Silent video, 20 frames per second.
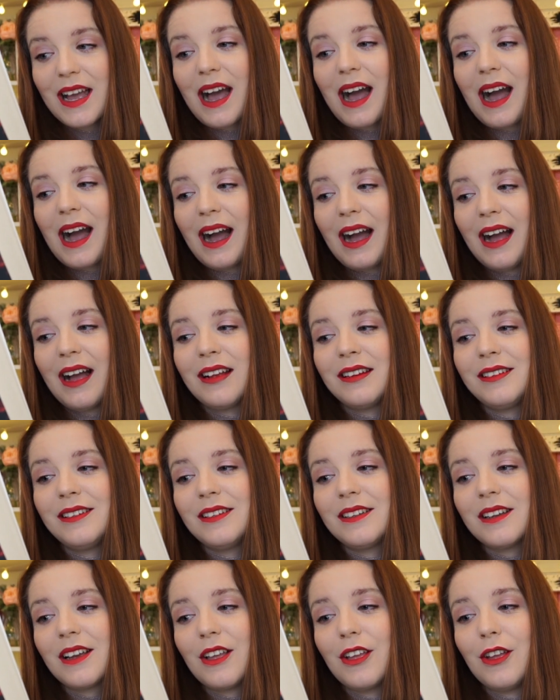
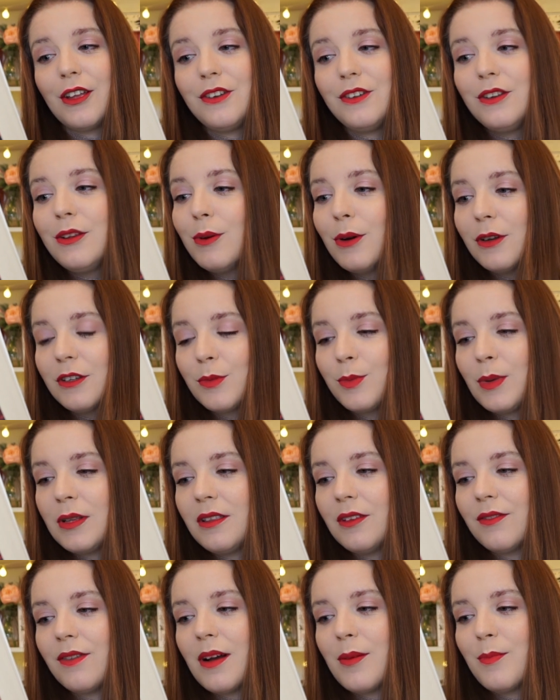and her new
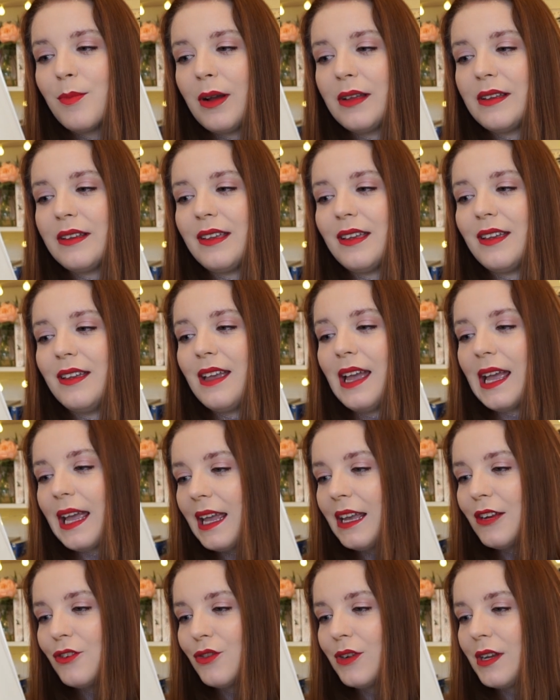husband, the vampire king
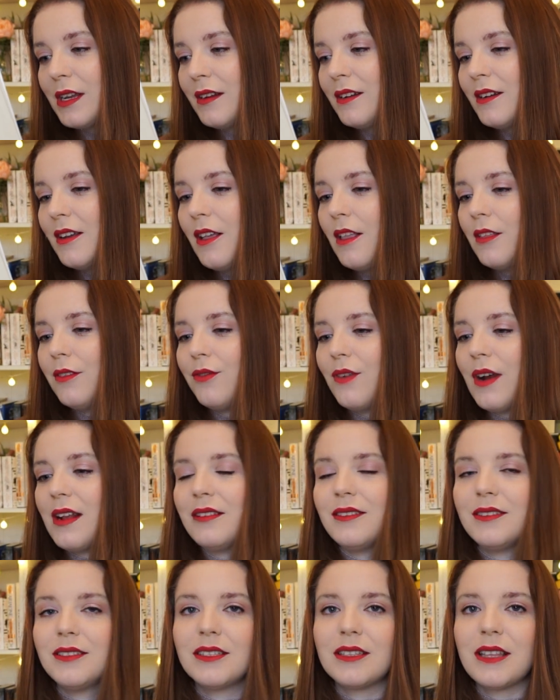Adrian,
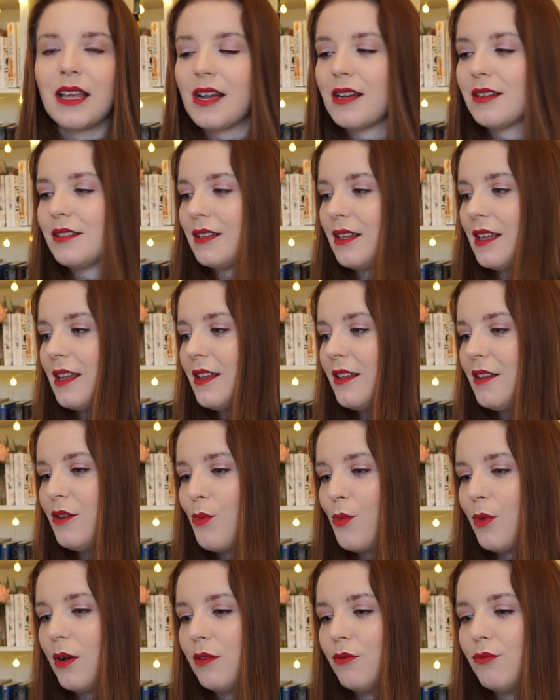threatens that he
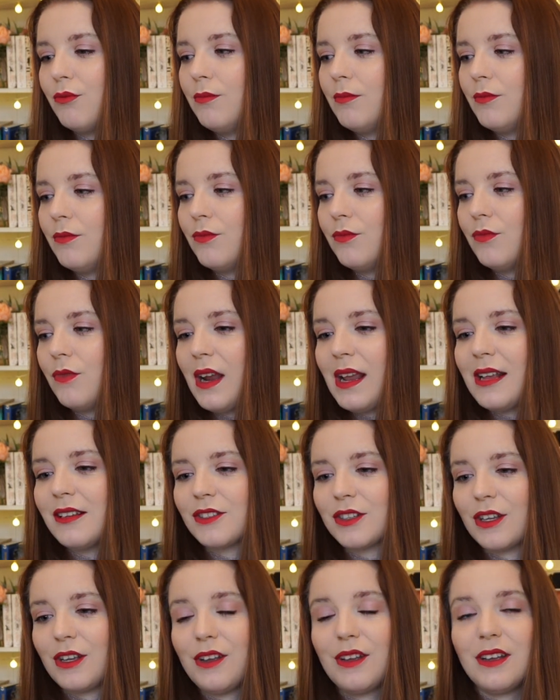will
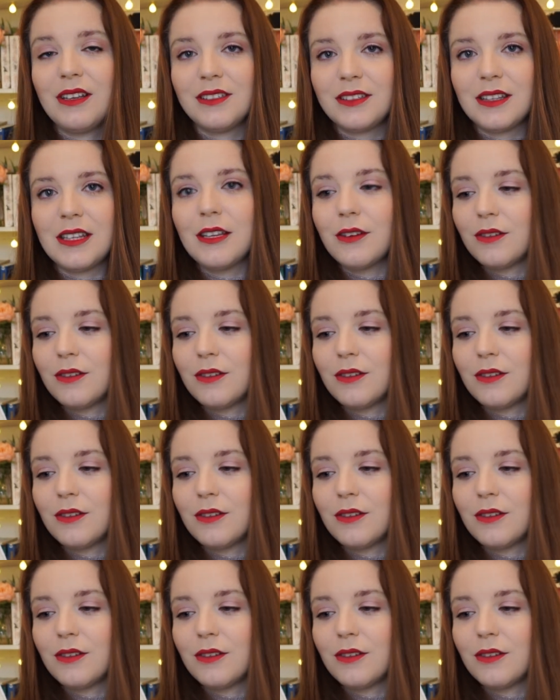raise her as the